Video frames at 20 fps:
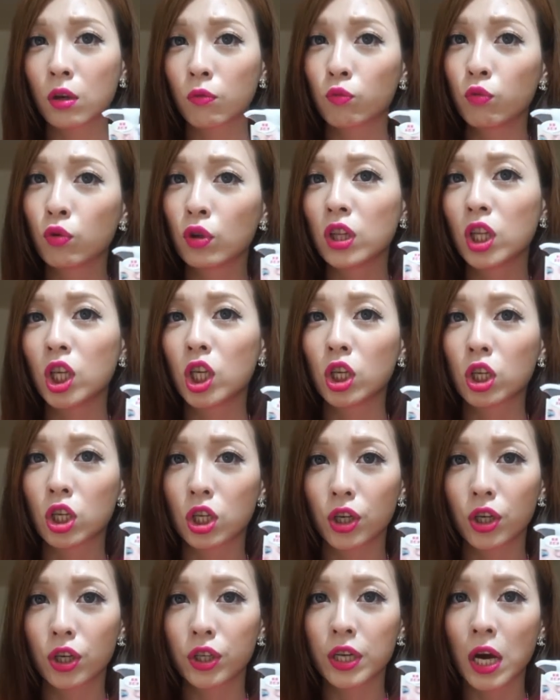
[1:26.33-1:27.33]
really
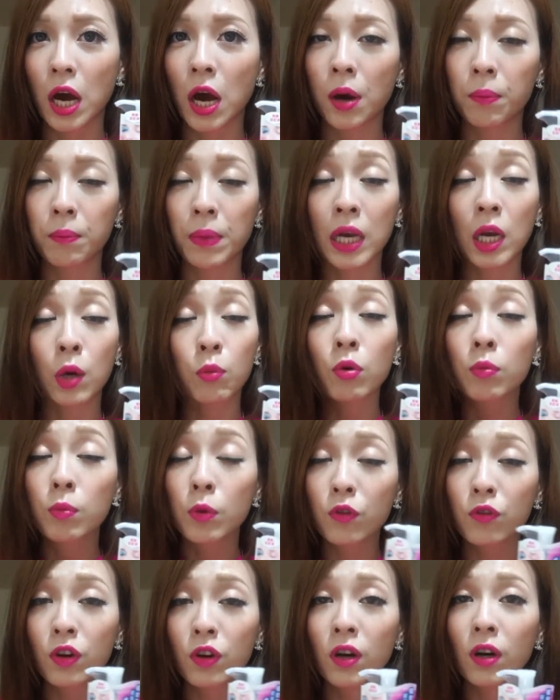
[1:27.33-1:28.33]
good um, makeup
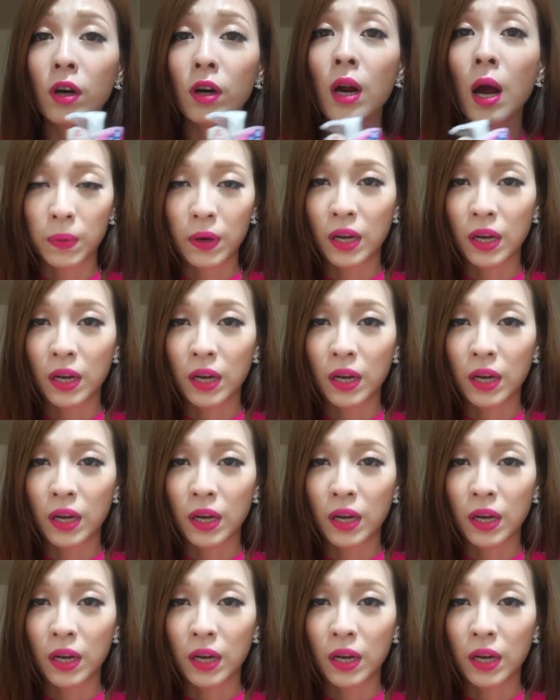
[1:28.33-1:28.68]
remover,